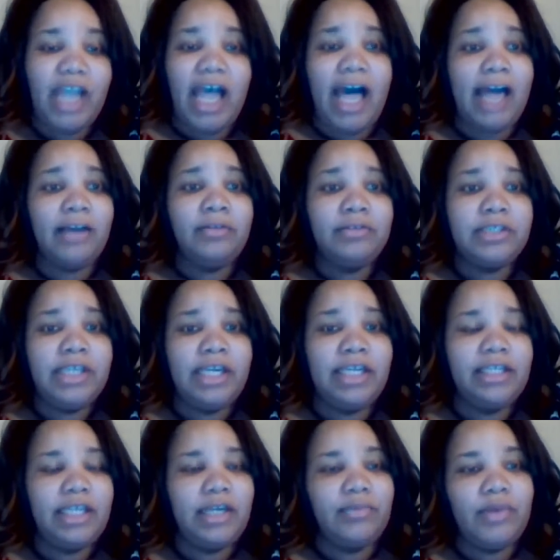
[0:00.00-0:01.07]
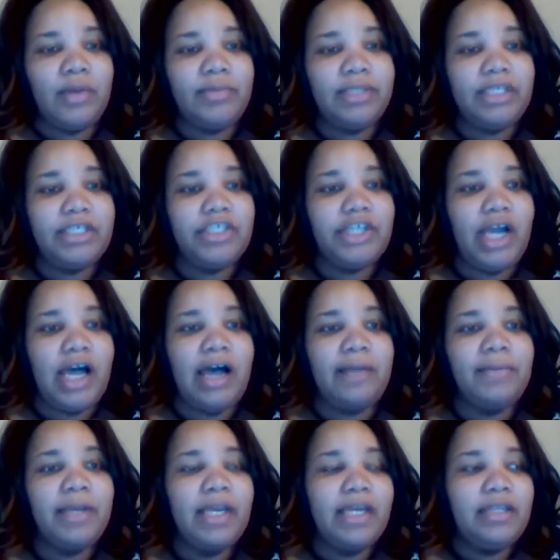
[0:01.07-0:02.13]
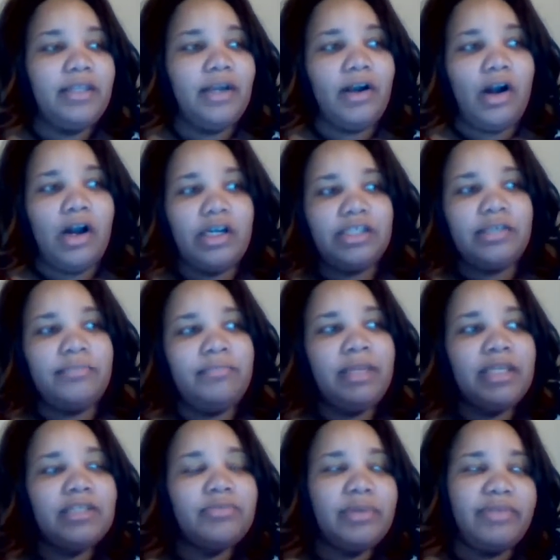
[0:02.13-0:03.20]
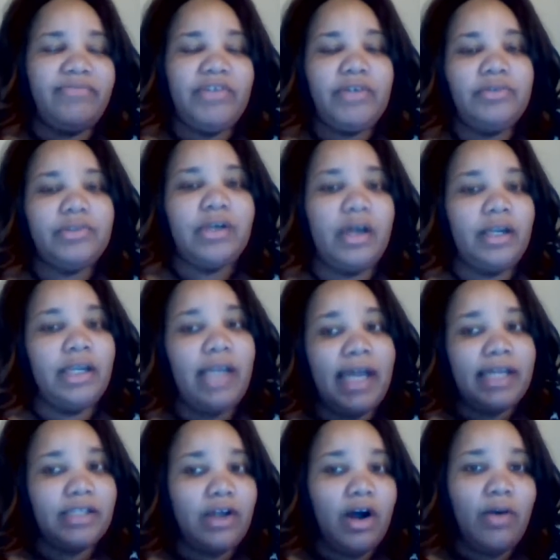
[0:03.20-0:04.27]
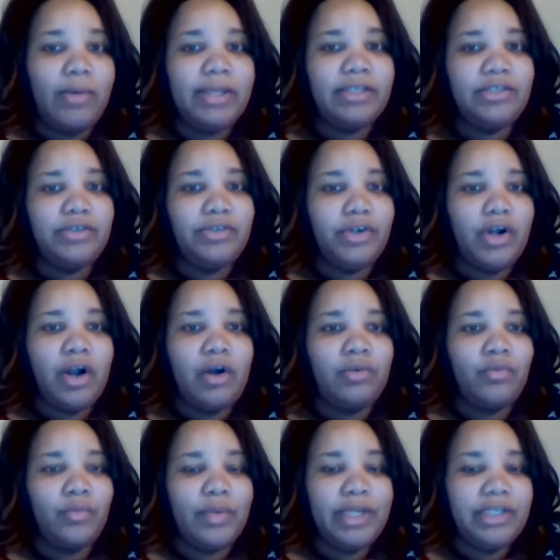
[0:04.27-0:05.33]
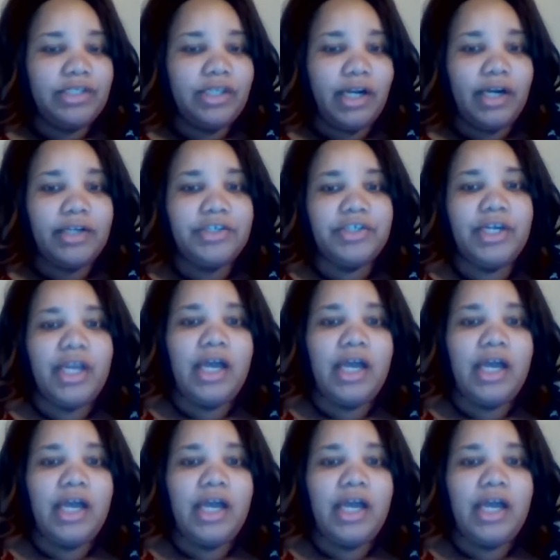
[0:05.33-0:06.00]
I don't see anything wrong with this job. There are some mixed reviews on it. As always, do your own research,